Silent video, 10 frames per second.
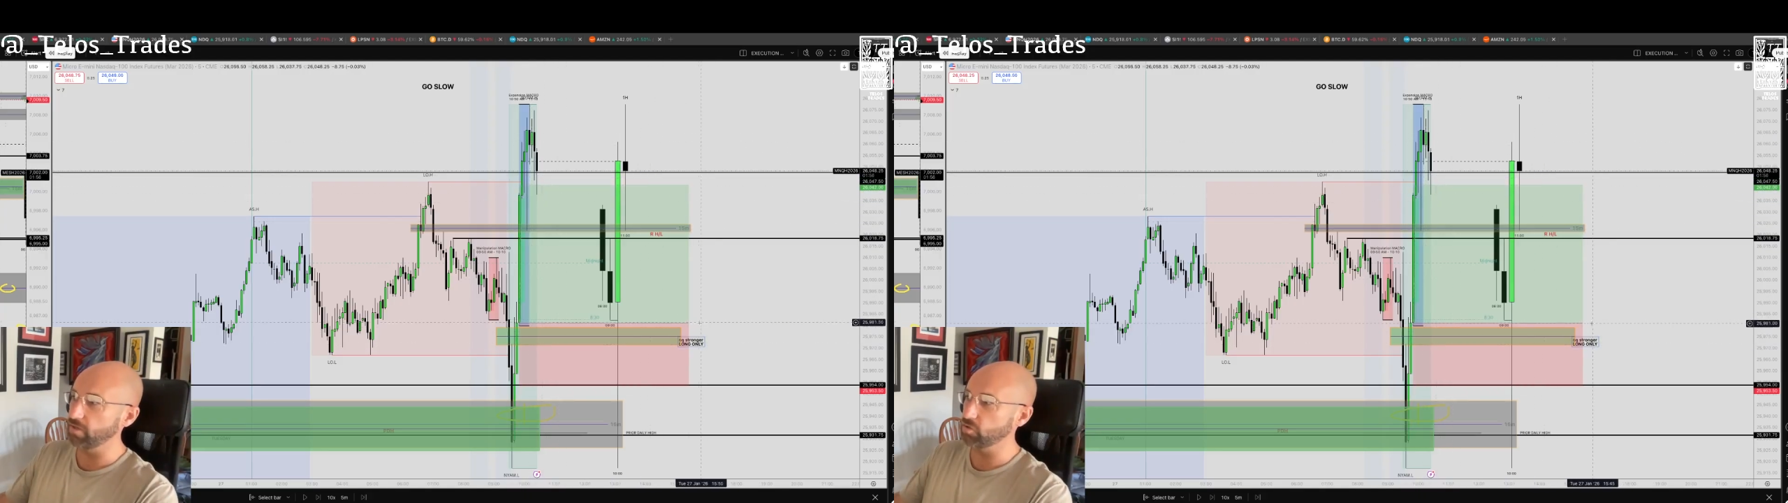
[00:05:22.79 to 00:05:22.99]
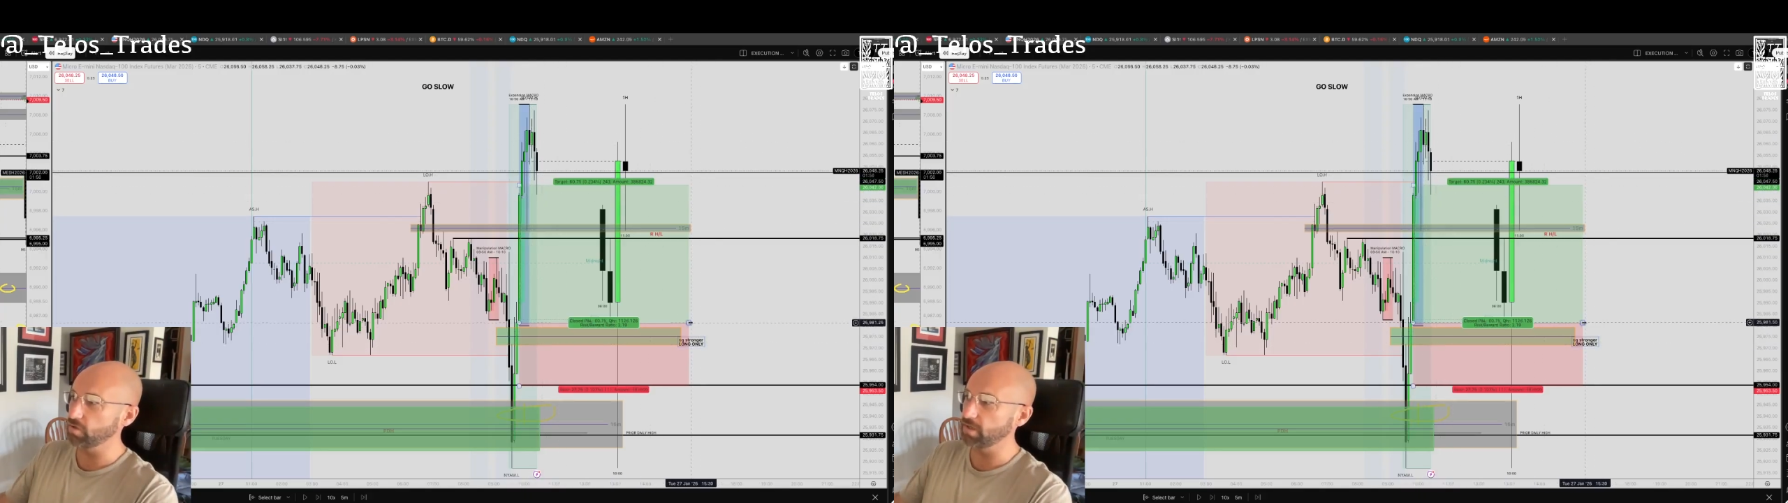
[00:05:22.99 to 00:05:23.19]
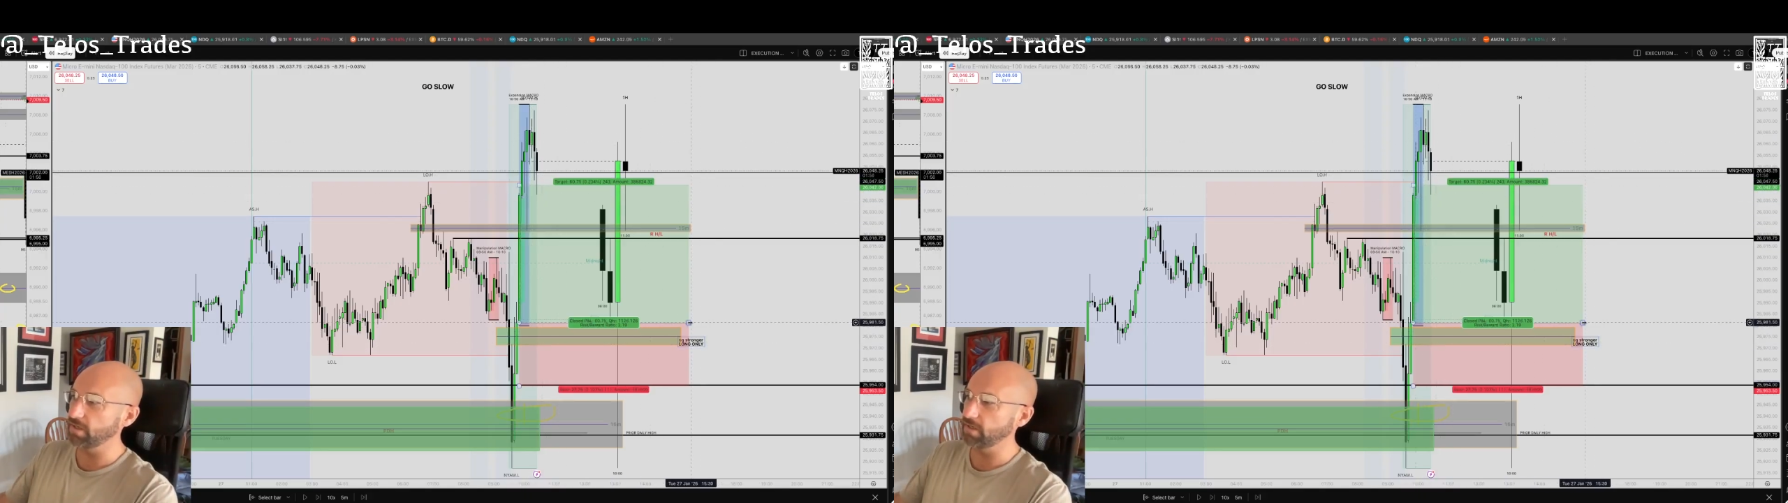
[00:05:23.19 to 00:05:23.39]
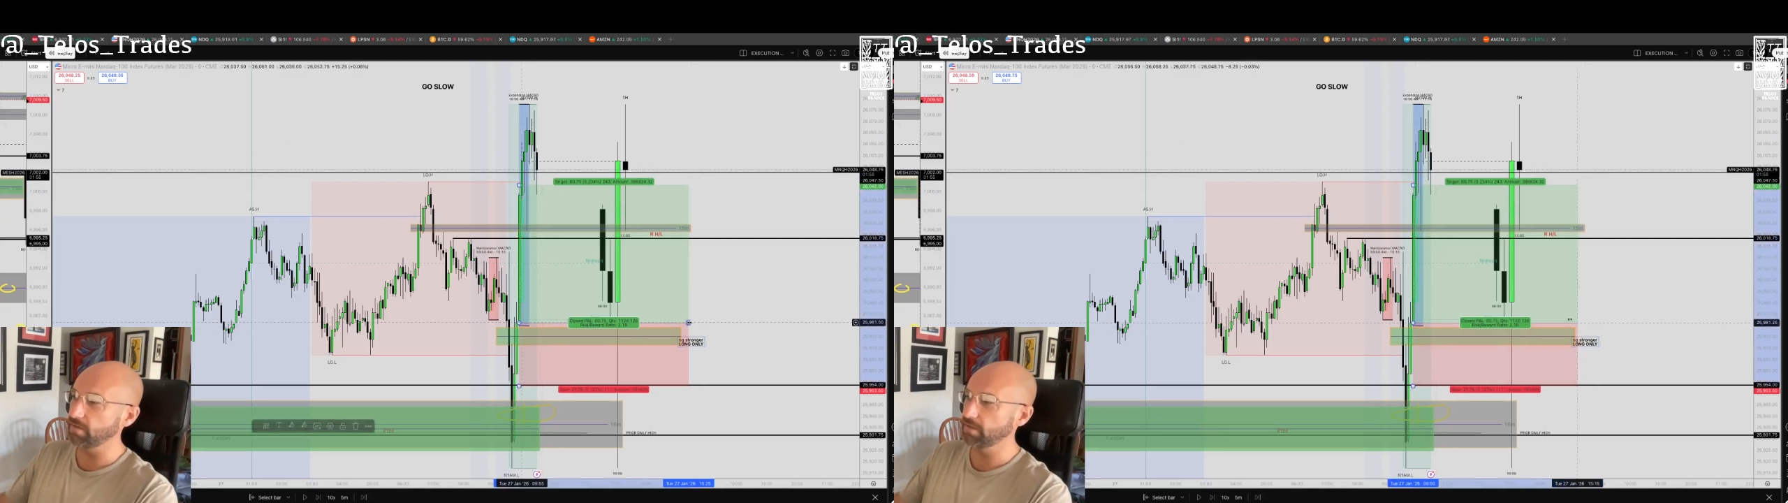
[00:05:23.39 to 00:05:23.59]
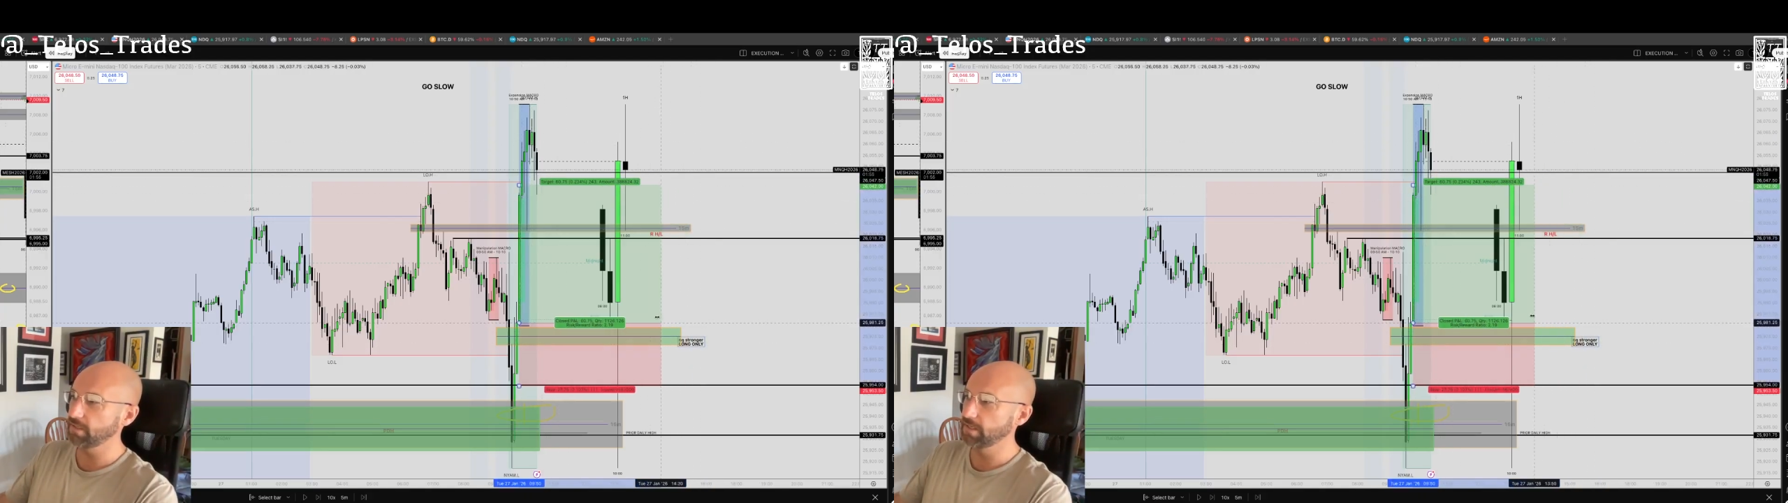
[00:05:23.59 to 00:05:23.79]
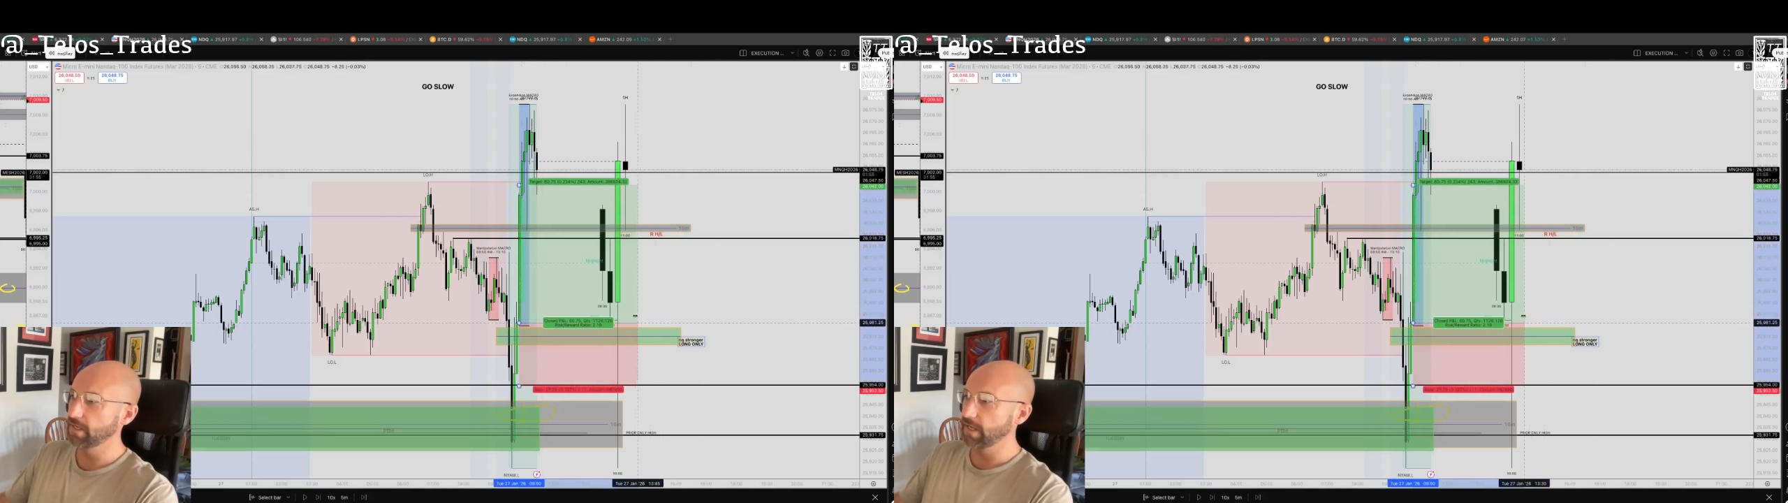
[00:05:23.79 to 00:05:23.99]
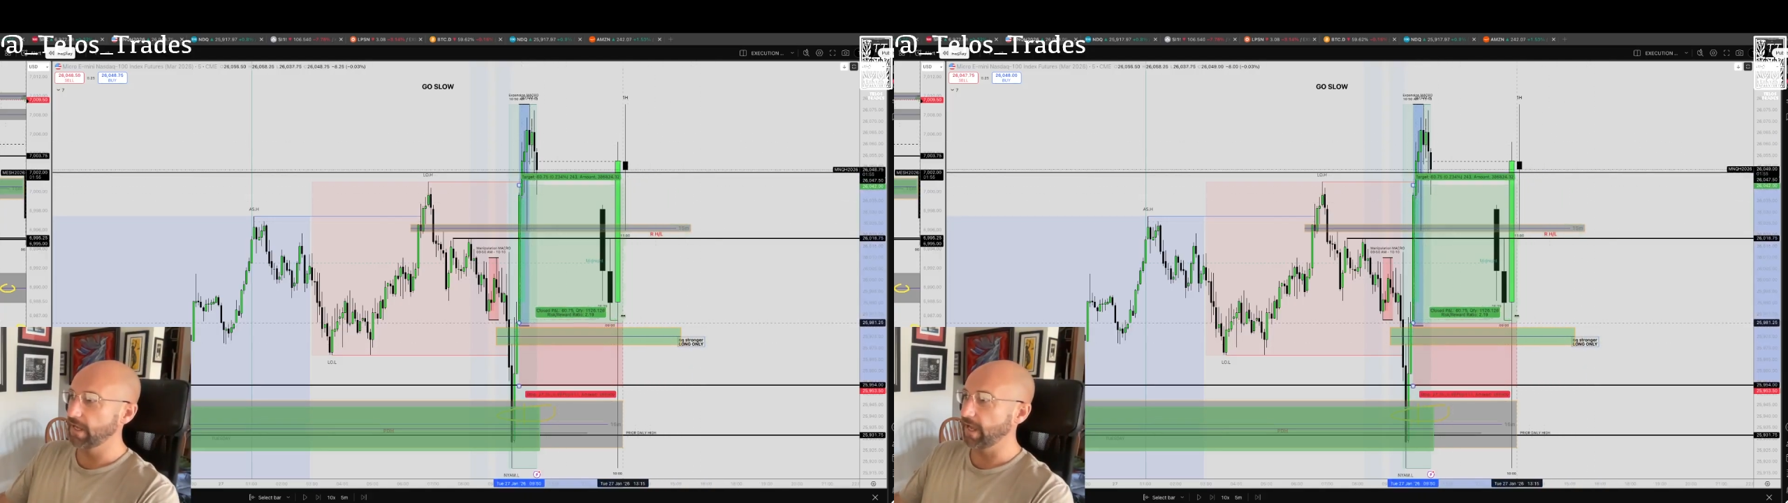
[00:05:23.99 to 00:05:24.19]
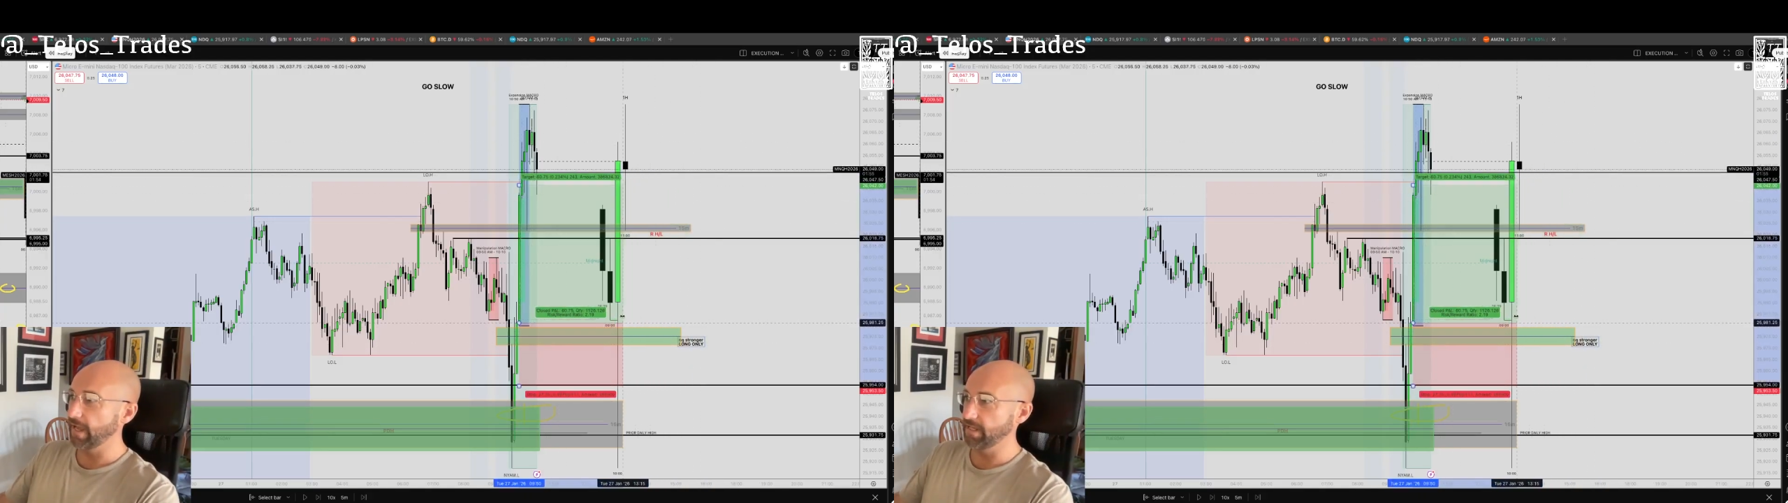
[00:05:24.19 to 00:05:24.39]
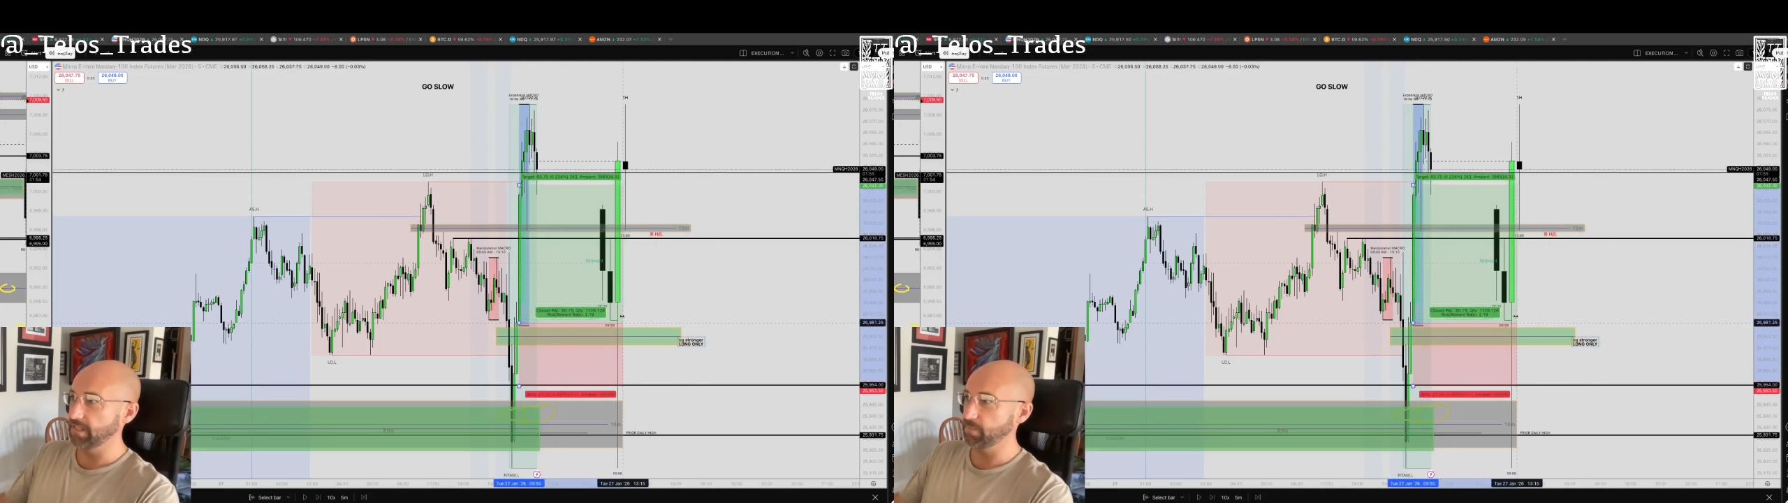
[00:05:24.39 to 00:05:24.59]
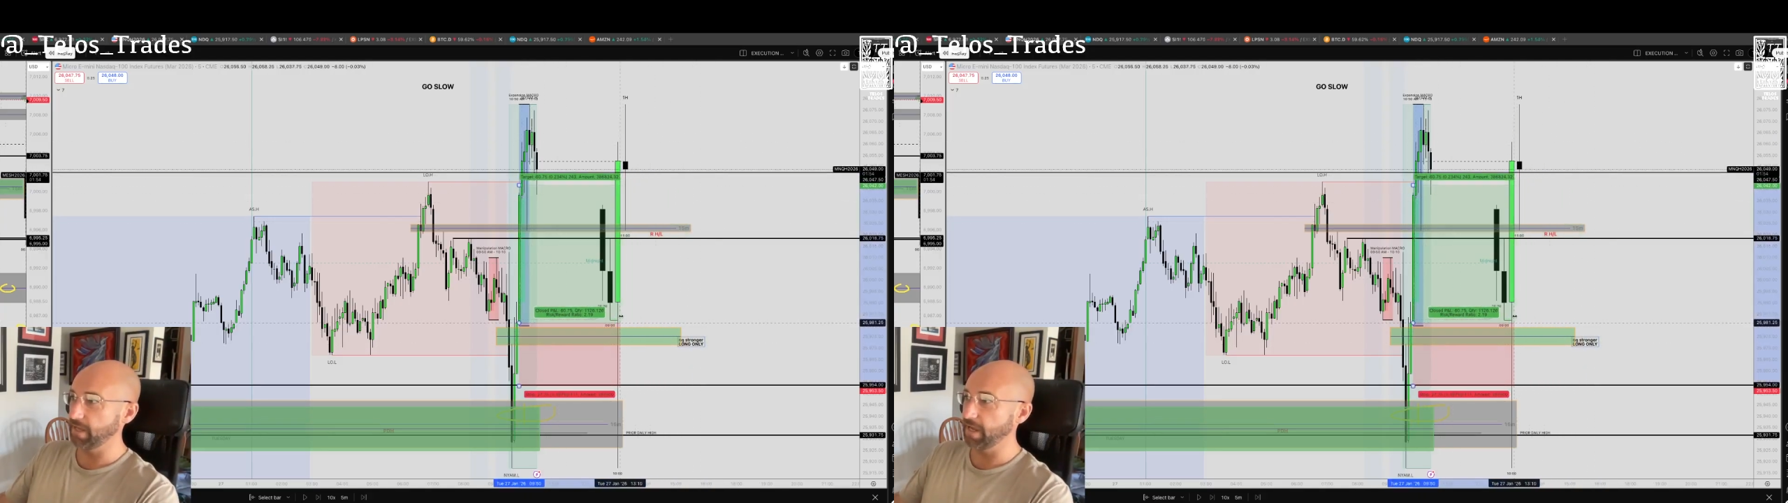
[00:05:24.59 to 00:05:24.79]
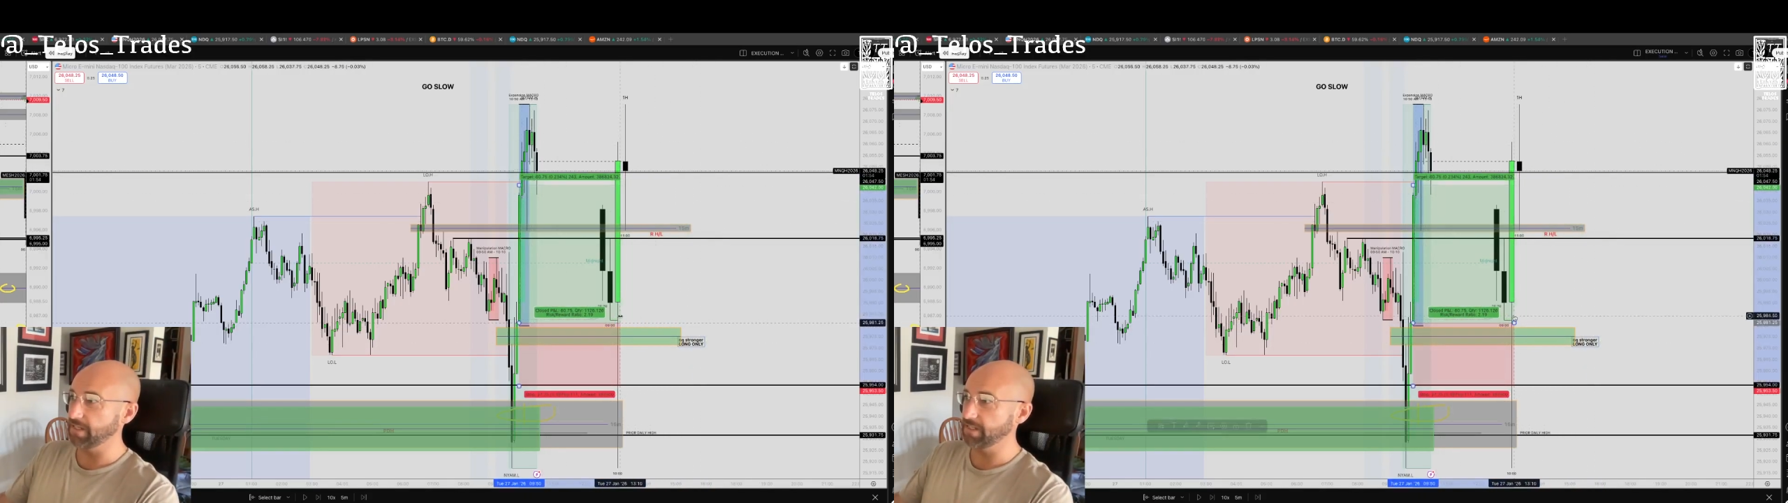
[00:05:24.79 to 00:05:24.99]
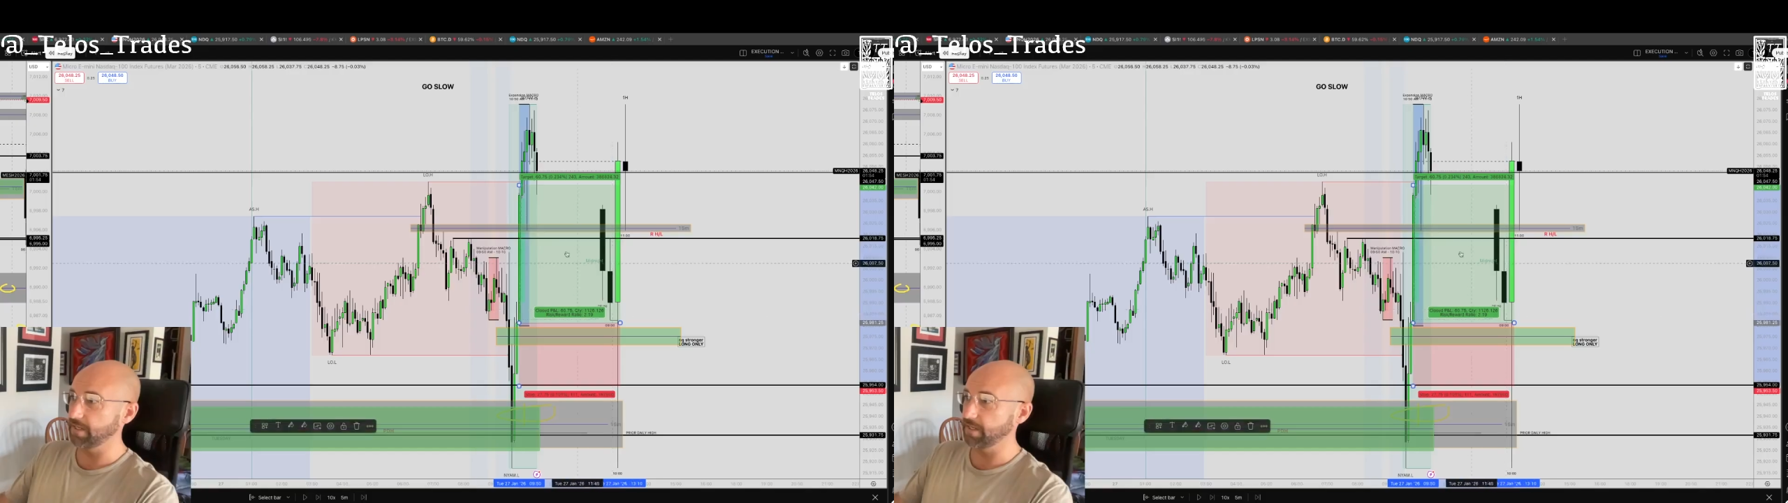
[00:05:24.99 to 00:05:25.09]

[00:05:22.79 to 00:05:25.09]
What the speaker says: trade to be had today.